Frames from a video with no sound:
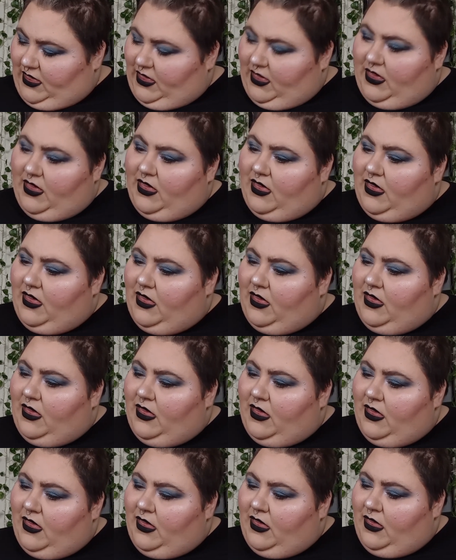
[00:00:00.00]

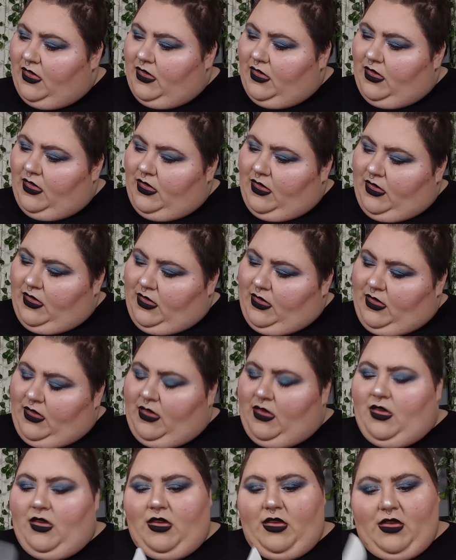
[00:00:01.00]

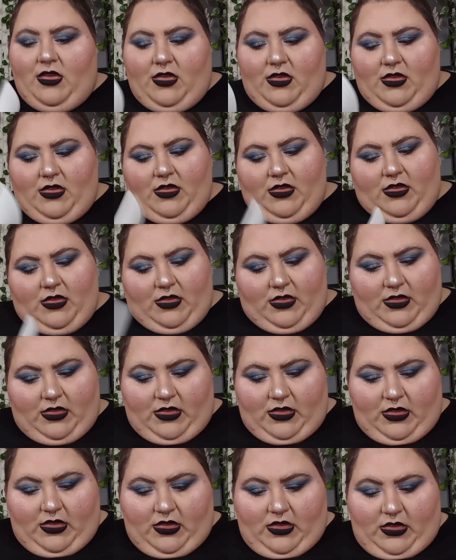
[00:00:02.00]
[no speech]